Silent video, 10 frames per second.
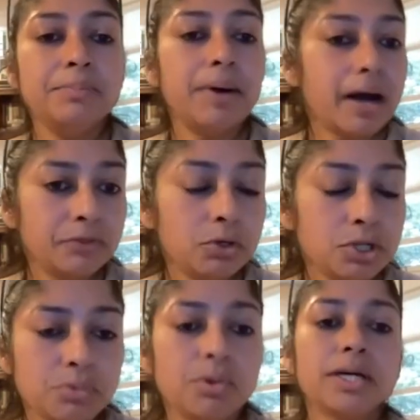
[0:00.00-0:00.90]

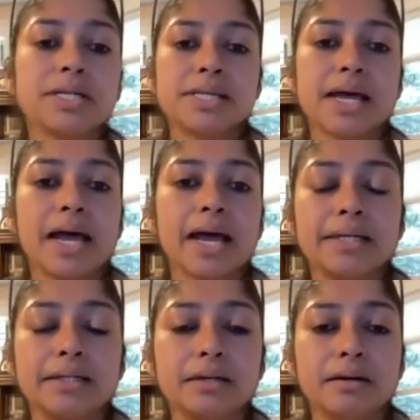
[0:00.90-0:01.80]
Bhavtosh works
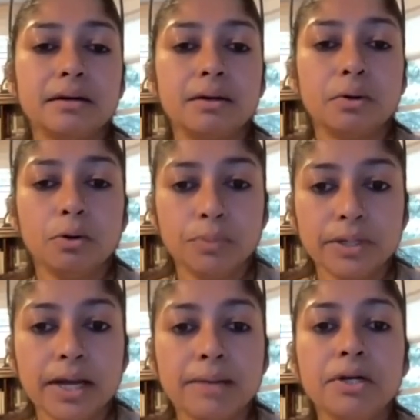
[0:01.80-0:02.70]
at
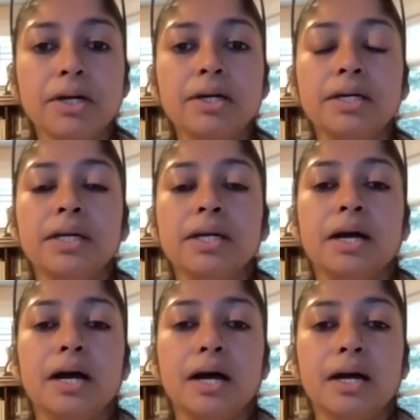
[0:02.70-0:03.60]
Oppenheimer,
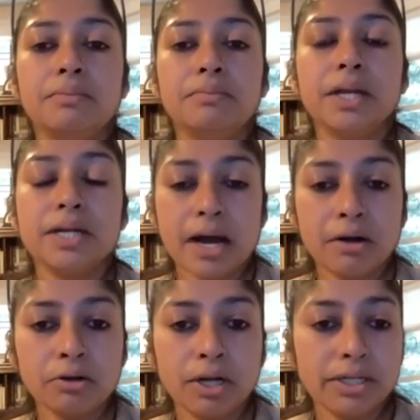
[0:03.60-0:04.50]

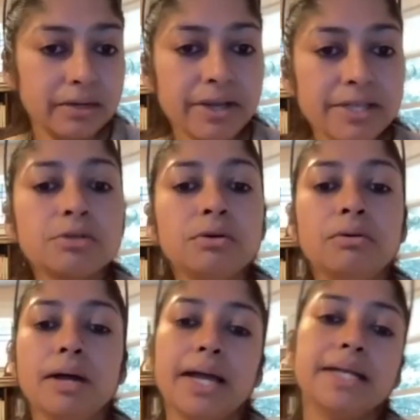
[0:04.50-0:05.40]
now called
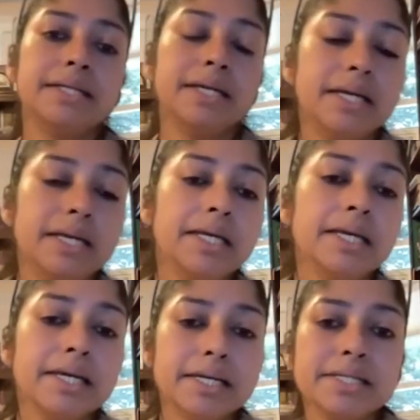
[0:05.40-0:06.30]
Invesco, and he
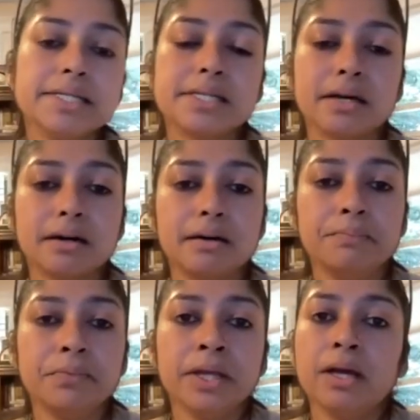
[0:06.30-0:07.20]
is
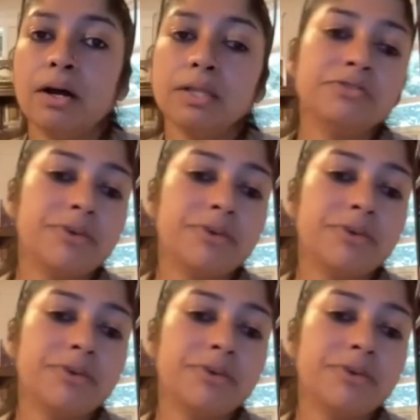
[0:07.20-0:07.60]
on the